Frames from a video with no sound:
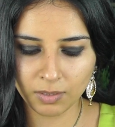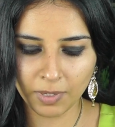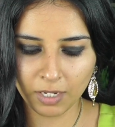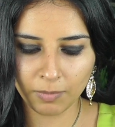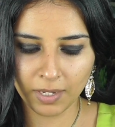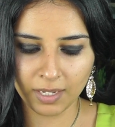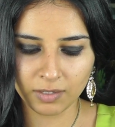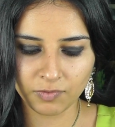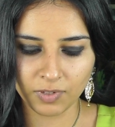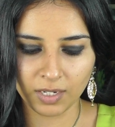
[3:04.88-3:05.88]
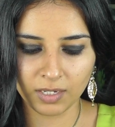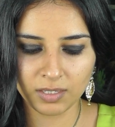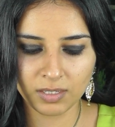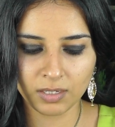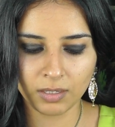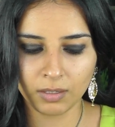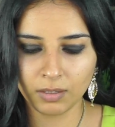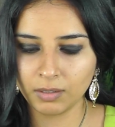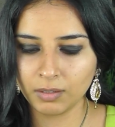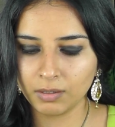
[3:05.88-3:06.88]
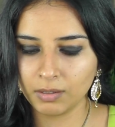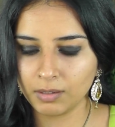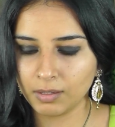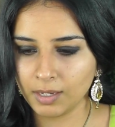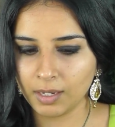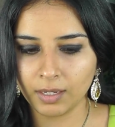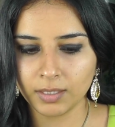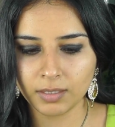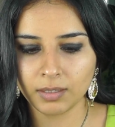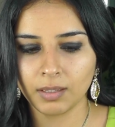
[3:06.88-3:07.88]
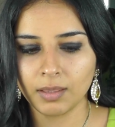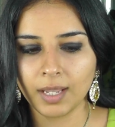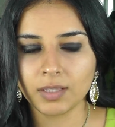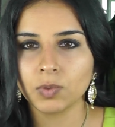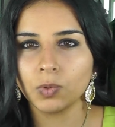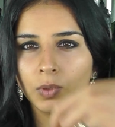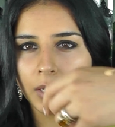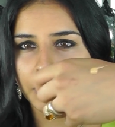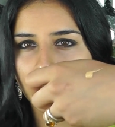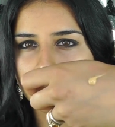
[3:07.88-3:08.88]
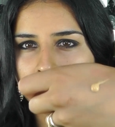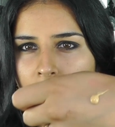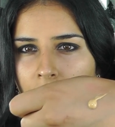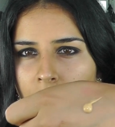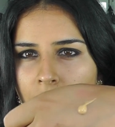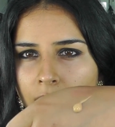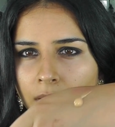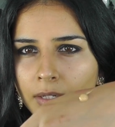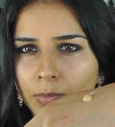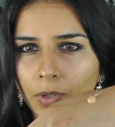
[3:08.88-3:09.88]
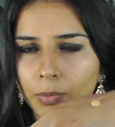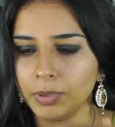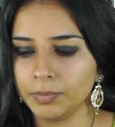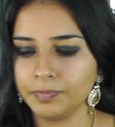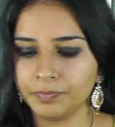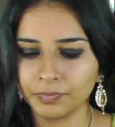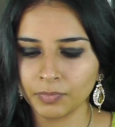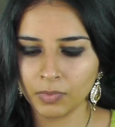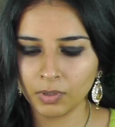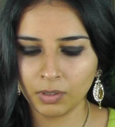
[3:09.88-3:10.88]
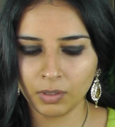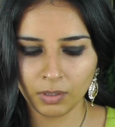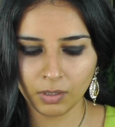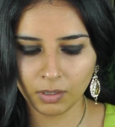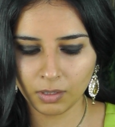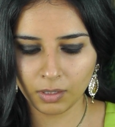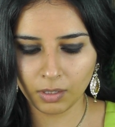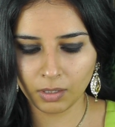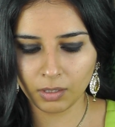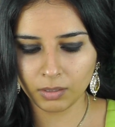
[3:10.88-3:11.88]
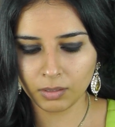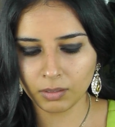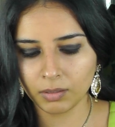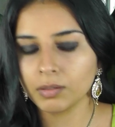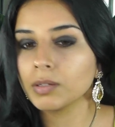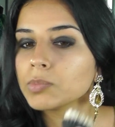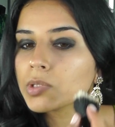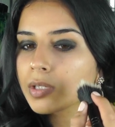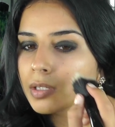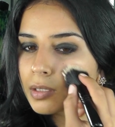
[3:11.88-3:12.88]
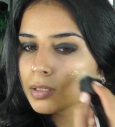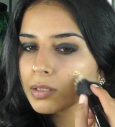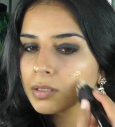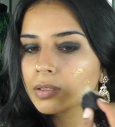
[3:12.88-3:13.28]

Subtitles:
on the back of my hand first, and that's all I'm going to use, a little blob. And I'm just going to